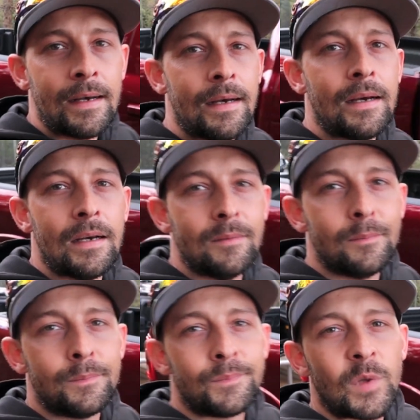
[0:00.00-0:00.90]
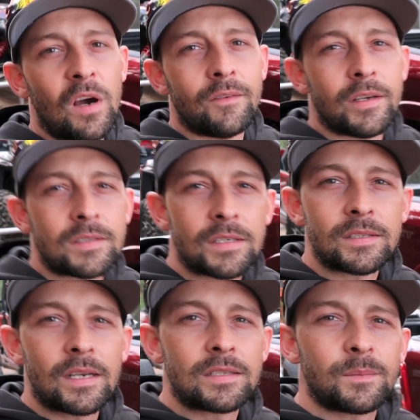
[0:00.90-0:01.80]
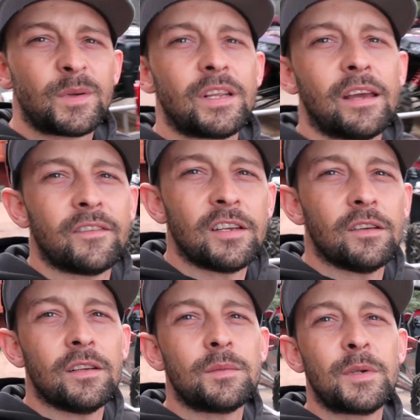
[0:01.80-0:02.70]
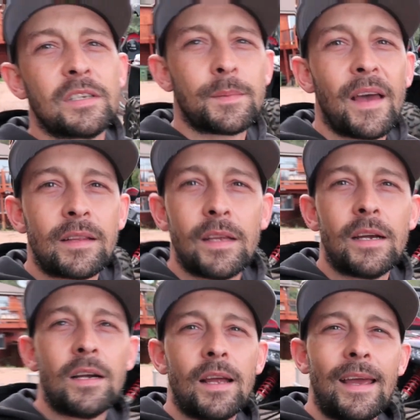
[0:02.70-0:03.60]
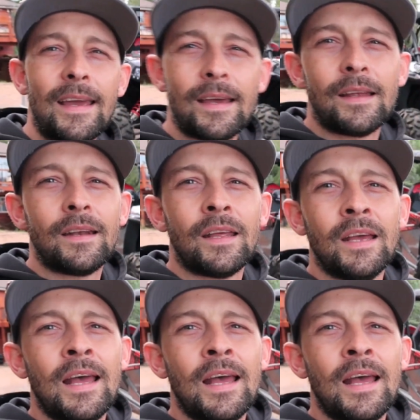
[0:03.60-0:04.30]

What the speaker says: Obviously it's got some pretty heavy duty springs back there, and